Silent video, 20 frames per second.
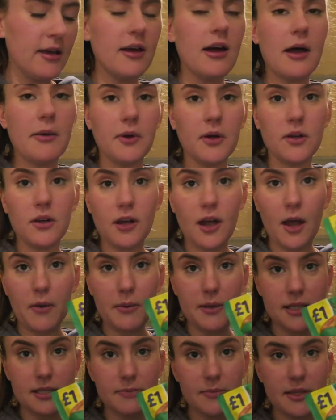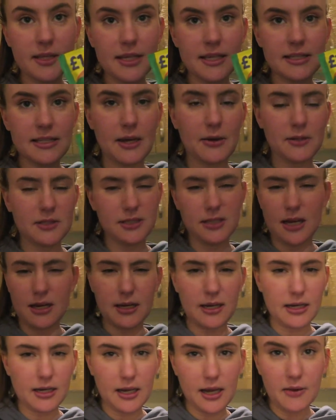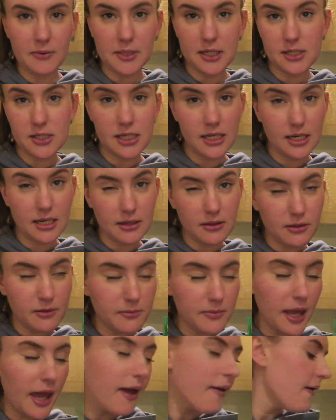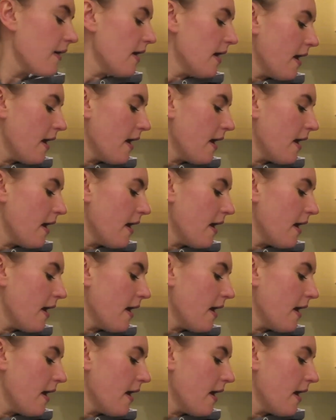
I'm gonna go eat some of these now, because technically I haven't actually eaten them yet.